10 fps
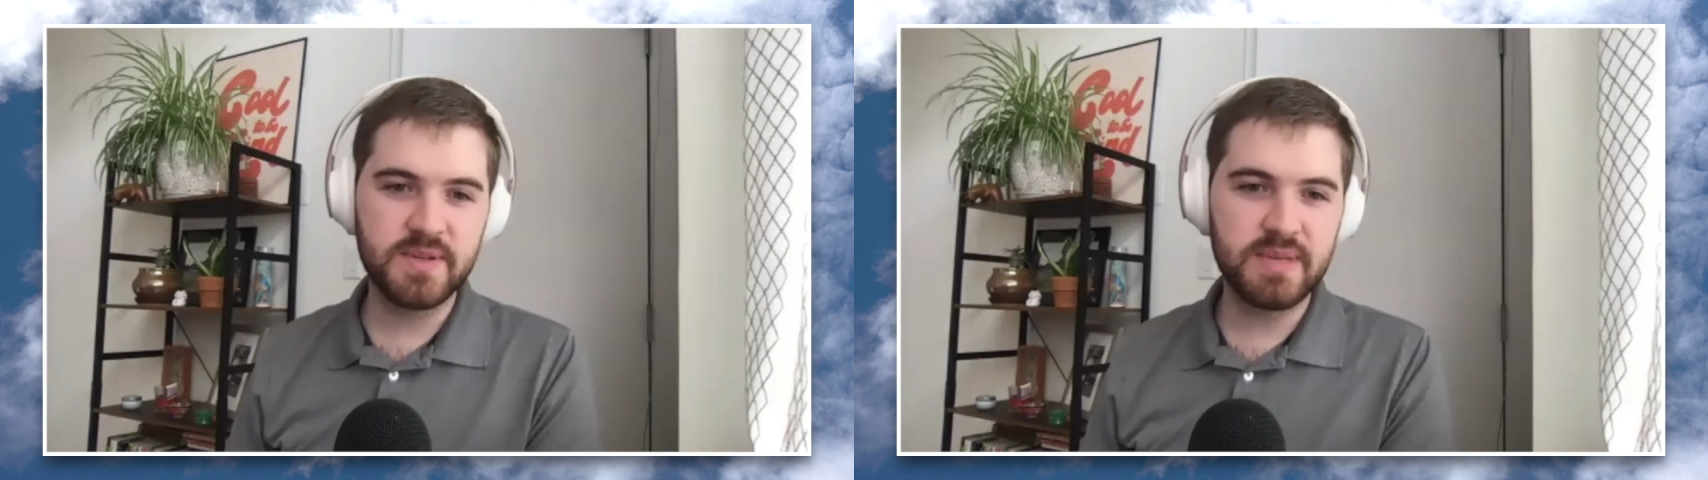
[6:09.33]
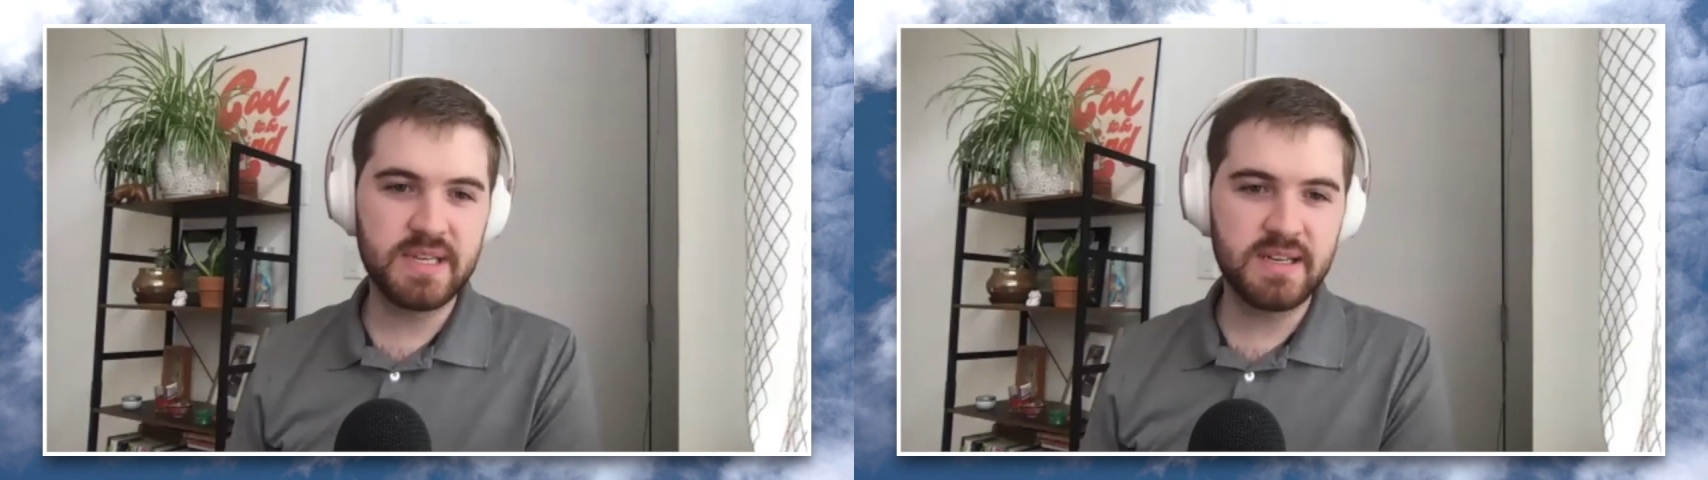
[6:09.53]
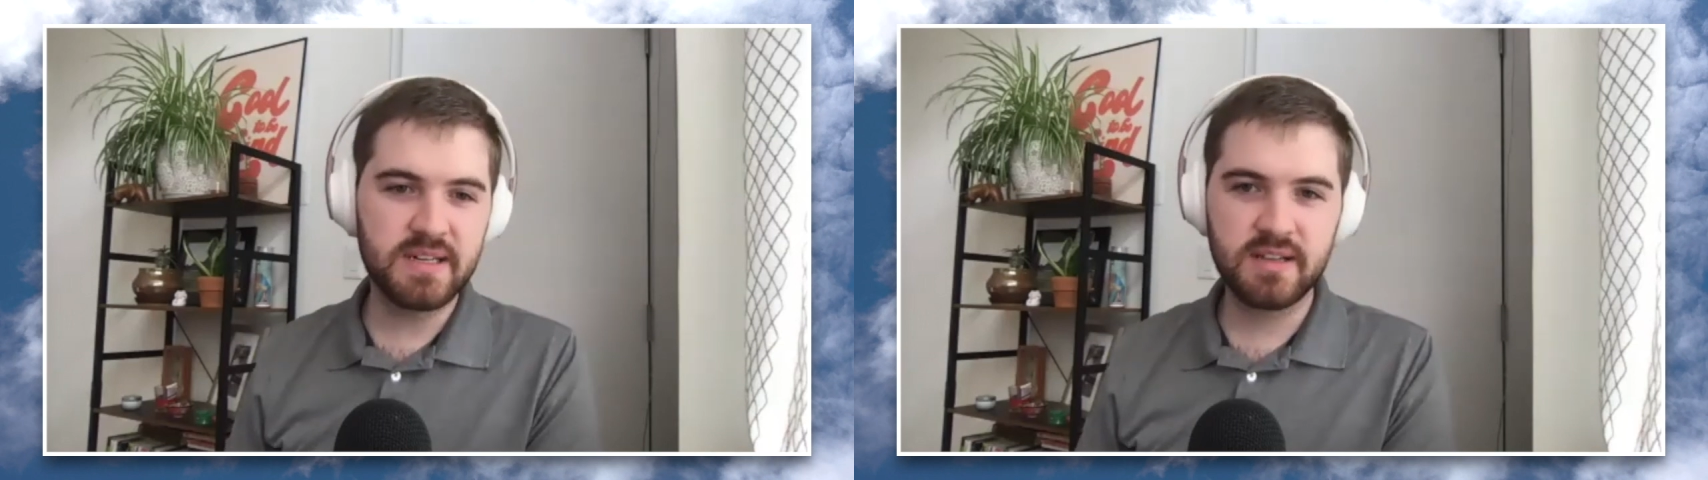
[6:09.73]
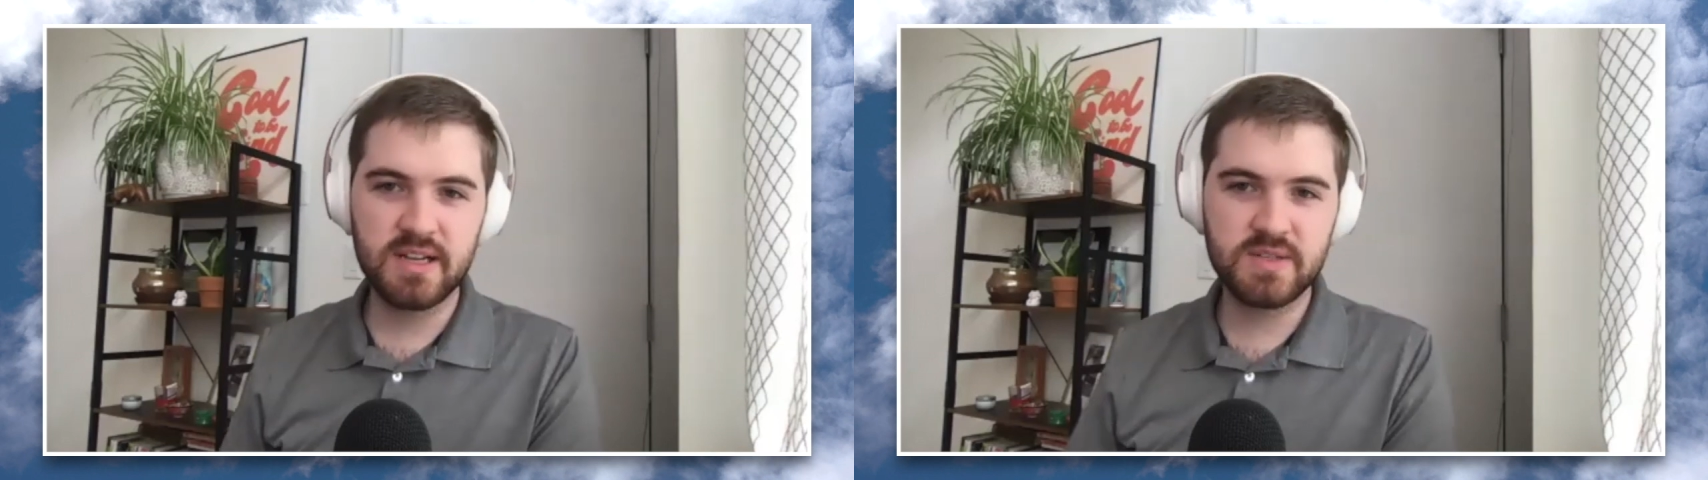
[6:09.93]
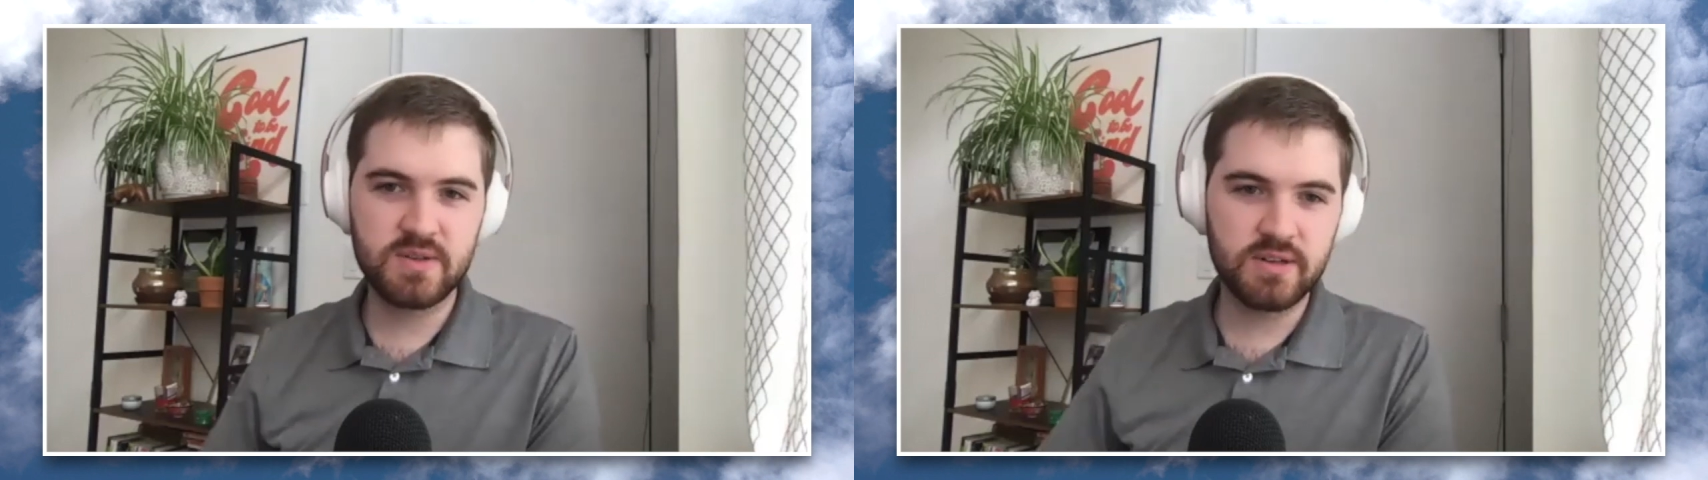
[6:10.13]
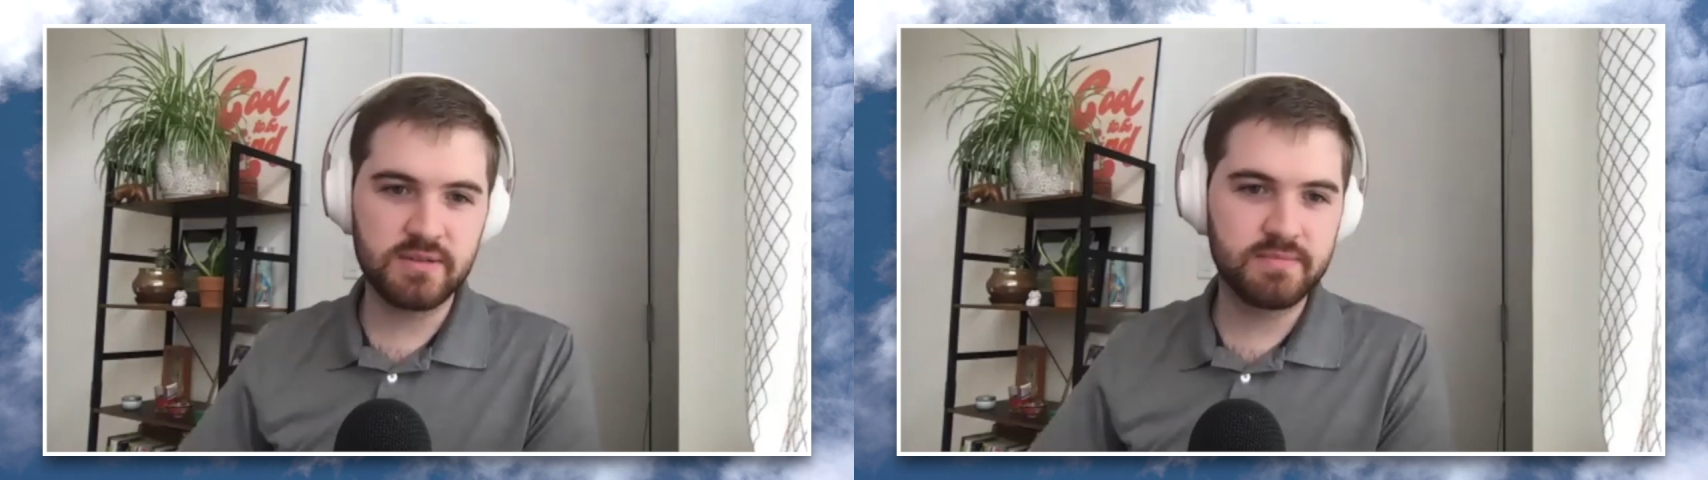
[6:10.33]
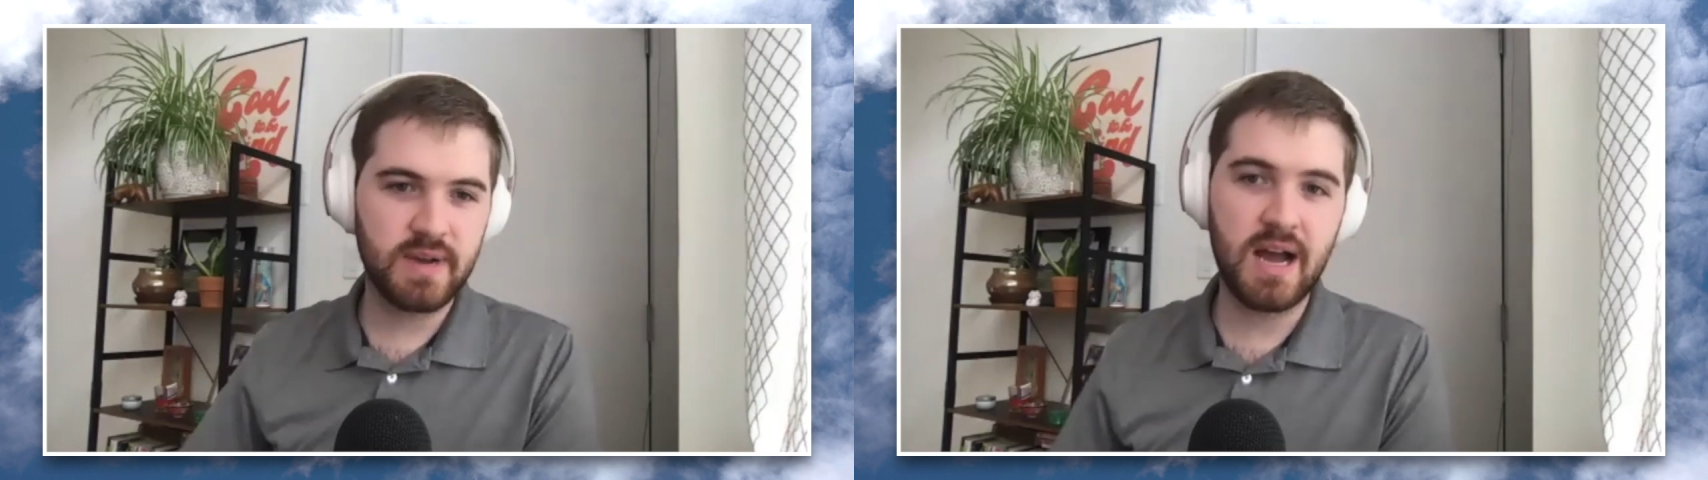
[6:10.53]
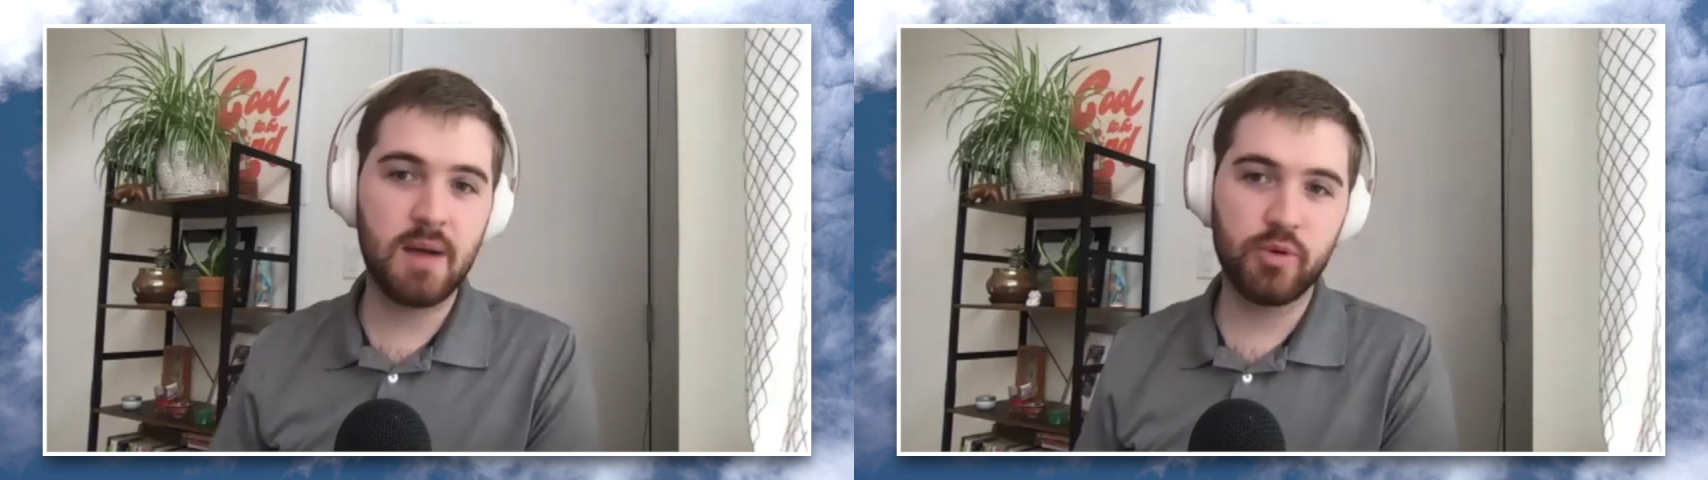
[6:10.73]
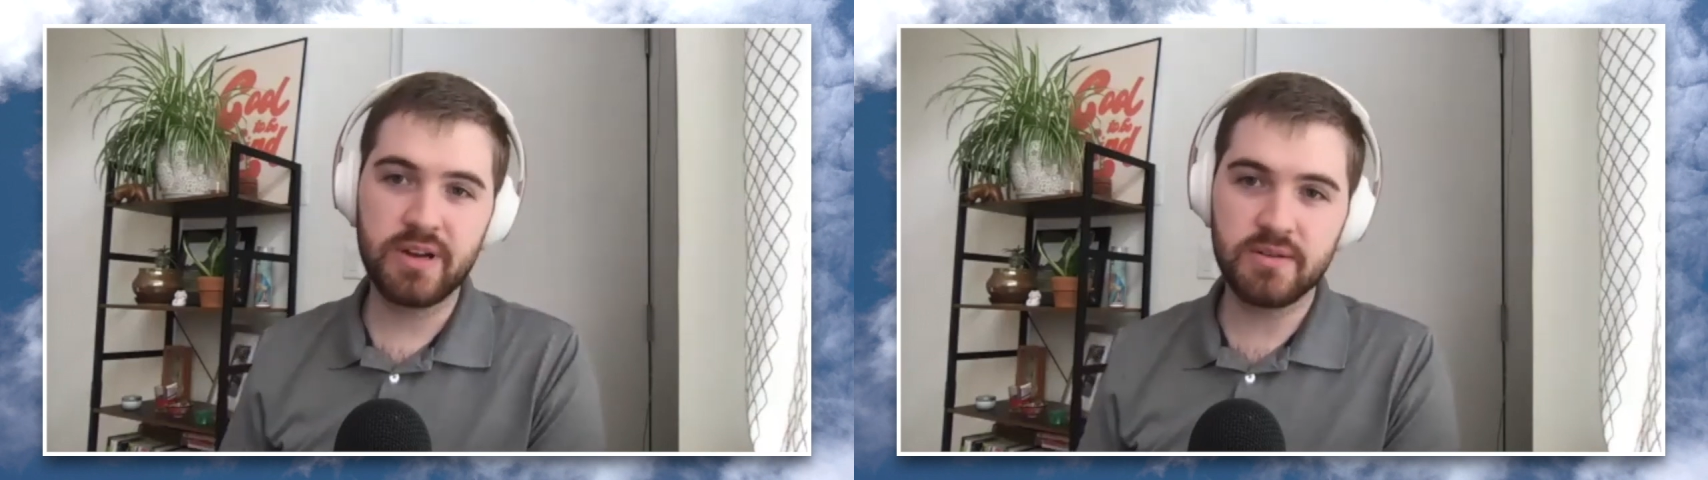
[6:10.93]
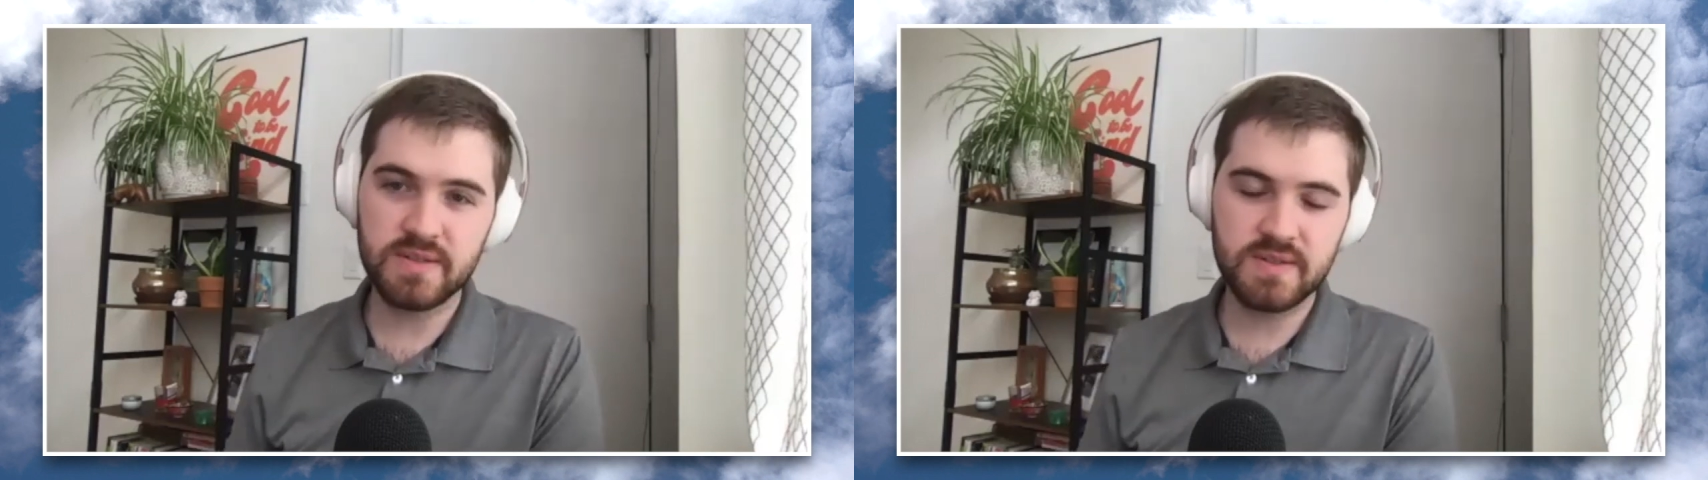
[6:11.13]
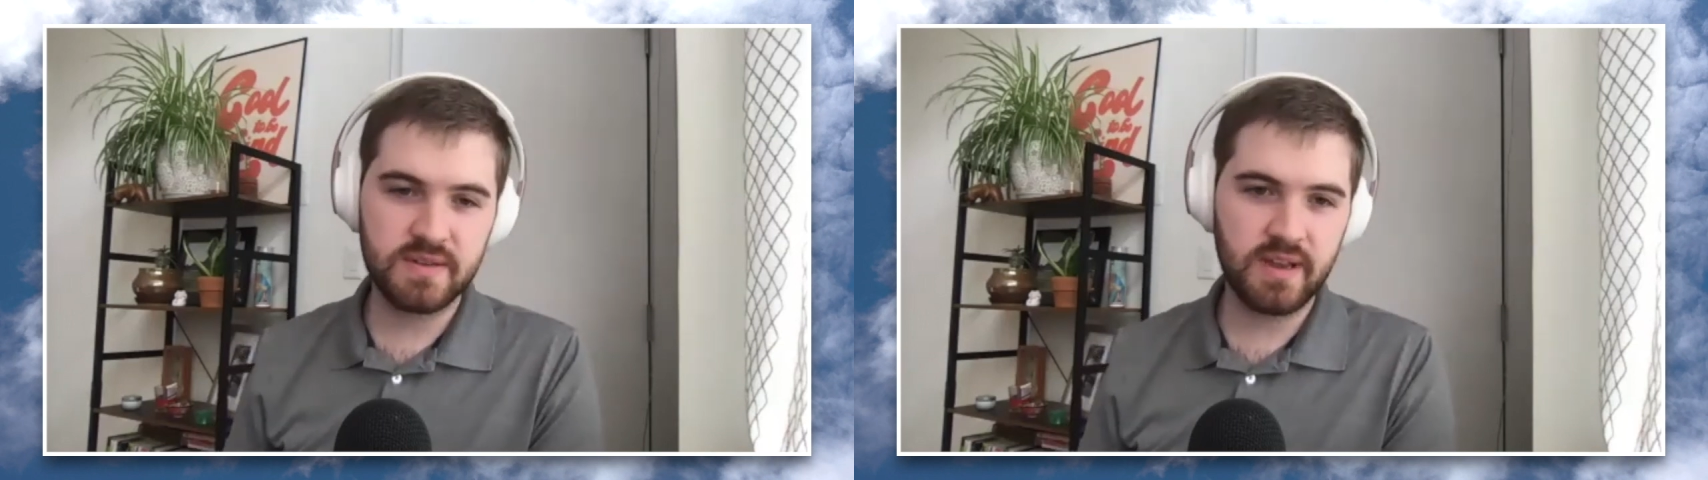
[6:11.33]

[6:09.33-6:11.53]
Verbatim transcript: to be cluster operators.